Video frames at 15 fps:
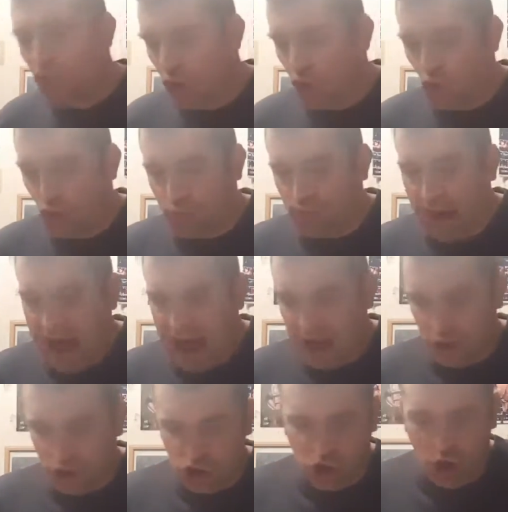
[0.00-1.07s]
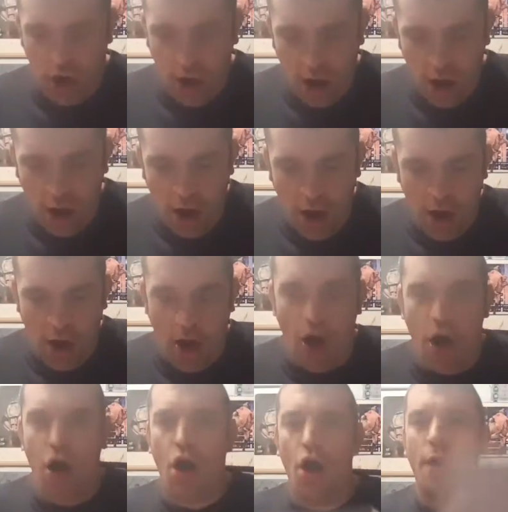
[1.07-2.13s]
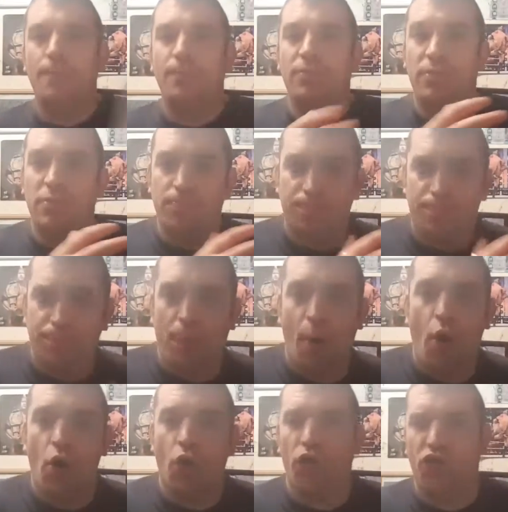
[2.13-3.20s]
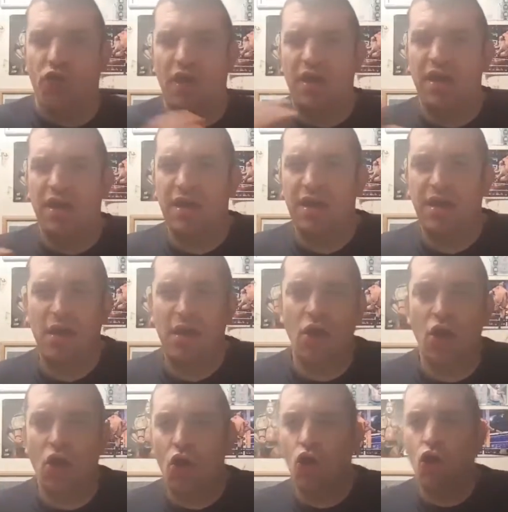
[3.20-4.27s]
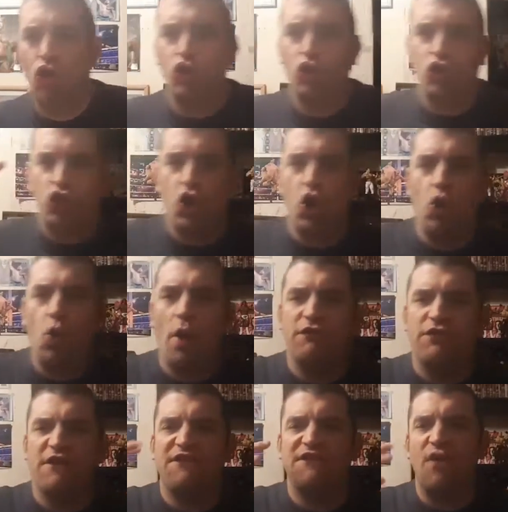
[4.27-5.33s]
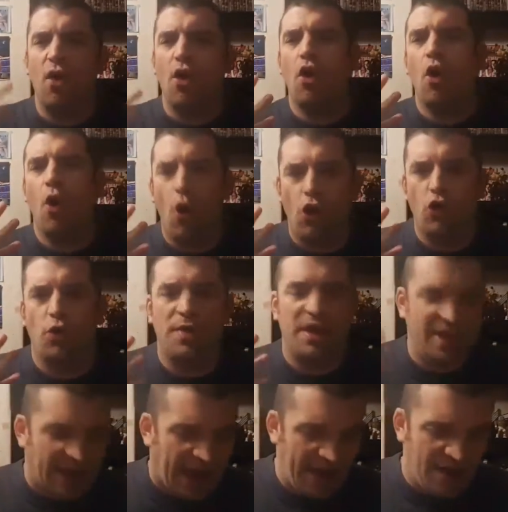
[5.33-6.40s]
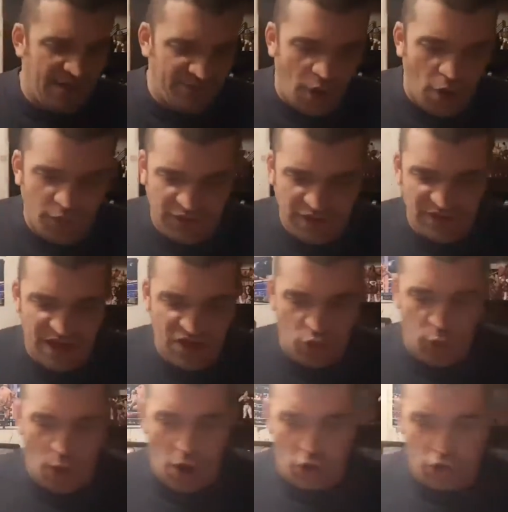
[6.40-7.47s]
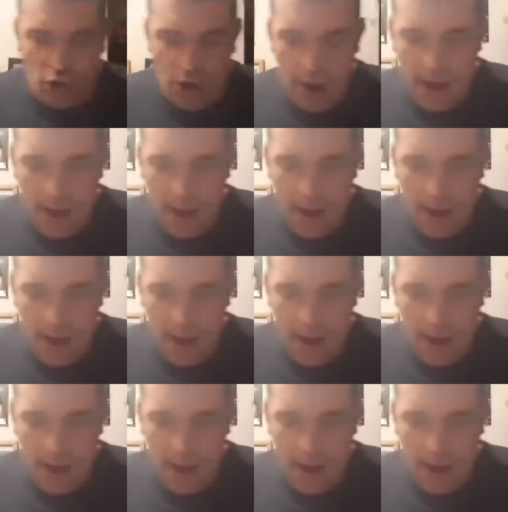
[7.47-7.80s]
was a good match. Both 2 of the 4 horsewomen getting involved in this one.